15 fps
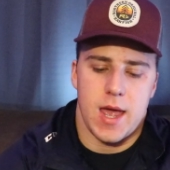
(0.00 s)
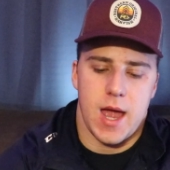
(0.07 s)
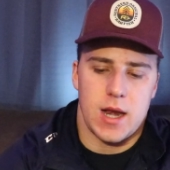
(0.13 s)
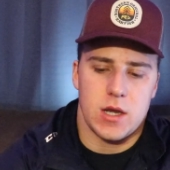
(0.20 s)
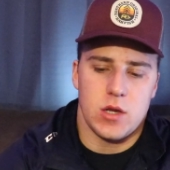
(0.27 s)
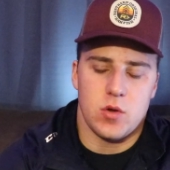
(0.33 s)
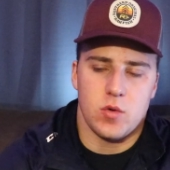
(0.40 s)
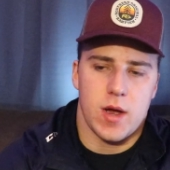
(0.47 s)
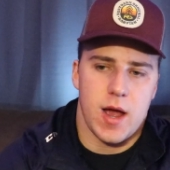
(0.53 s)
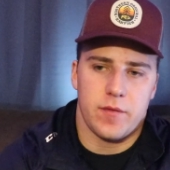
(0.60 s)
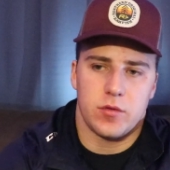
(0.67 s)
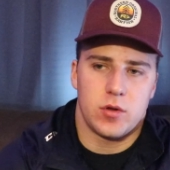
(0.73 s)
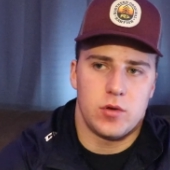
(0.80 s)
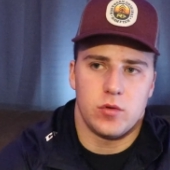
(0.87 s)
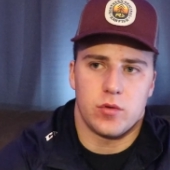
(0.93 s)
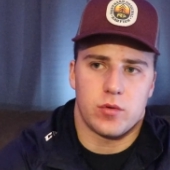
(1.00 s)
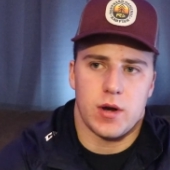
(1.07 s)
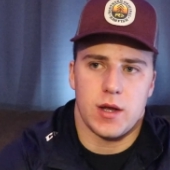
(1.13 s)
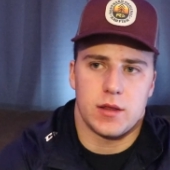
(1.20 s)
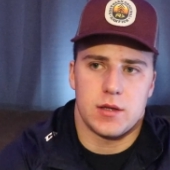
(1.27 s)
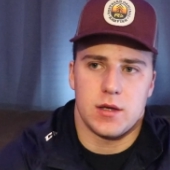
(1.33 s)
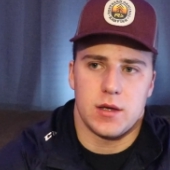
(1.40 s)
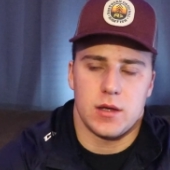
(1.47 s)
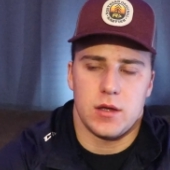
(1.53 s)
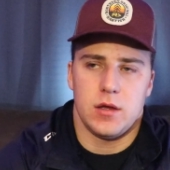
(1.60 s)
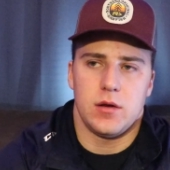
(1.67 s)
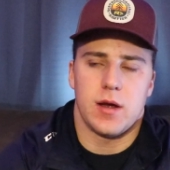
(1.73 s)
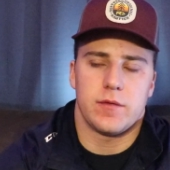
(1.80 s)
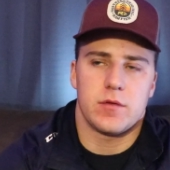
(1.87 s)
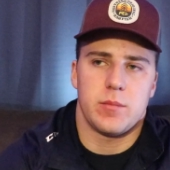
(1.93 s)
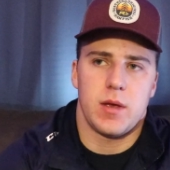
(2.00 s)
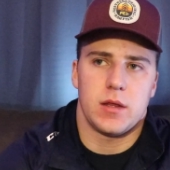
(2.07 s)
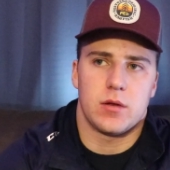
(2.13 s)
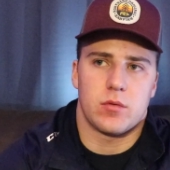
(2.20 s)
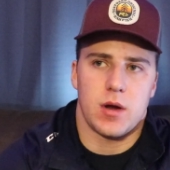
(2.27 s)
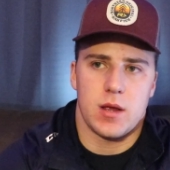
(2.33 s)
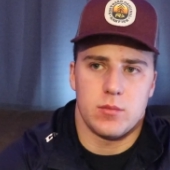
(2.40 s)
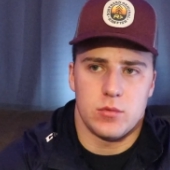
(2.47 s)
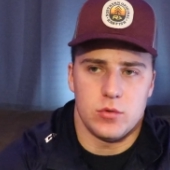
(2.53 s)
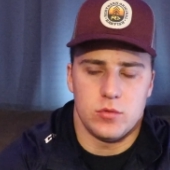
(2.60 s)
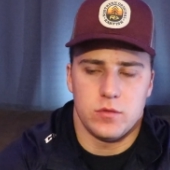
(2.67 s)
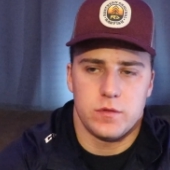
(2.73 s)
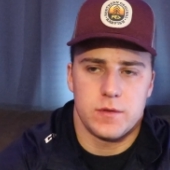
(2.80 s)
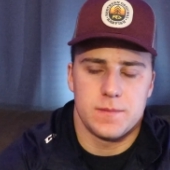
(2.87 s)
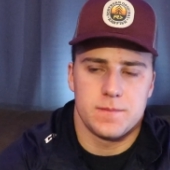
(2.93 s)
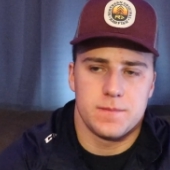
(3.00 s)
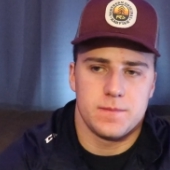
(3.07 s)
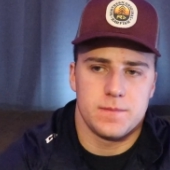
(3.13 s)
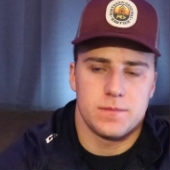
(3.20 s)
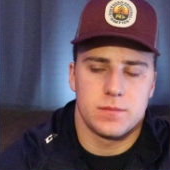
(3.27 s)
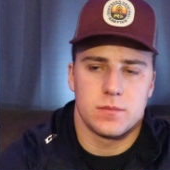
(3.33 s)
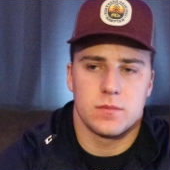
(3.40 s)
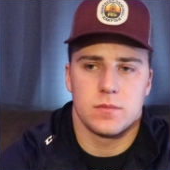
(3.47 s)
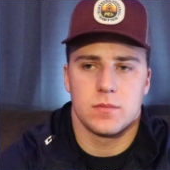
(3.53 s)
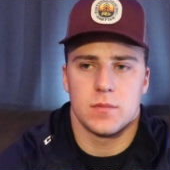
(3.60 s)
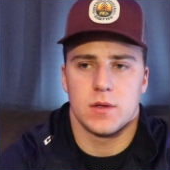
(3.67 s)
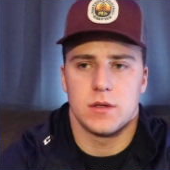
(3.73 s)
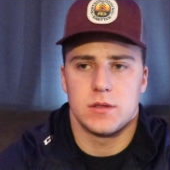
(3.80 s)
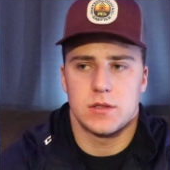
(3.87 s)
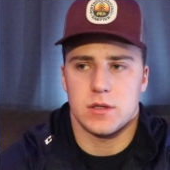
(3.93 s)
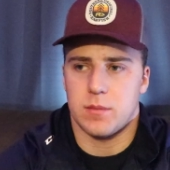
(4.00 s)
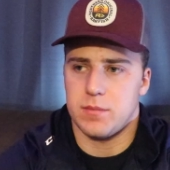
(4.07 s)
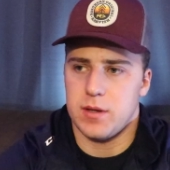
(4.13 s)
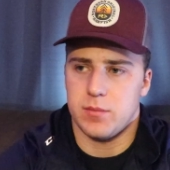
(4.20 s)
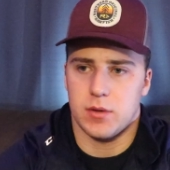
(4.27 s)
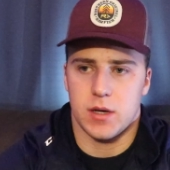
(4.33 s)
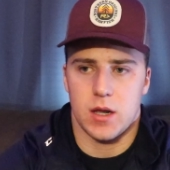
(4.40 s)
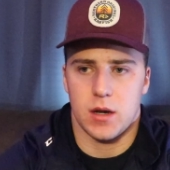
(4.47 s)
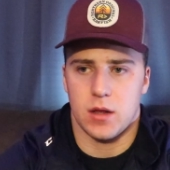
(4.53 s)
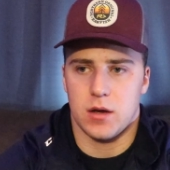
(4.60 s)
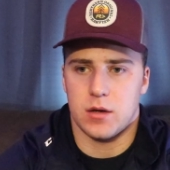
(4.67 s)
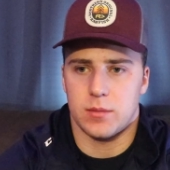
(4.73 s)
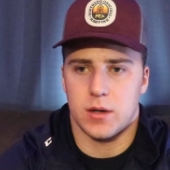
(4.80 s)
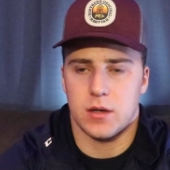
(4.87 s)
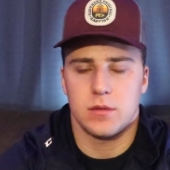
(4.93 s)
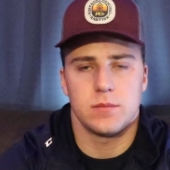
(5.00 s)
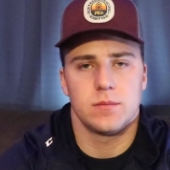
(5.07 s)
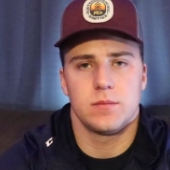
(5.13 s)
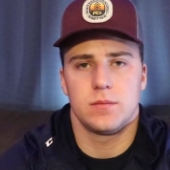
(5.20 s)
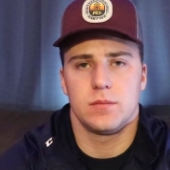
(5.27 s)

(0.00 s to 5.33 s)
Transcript: And you have to do the right thing. You have to make the right move. Some people gotta go, bro.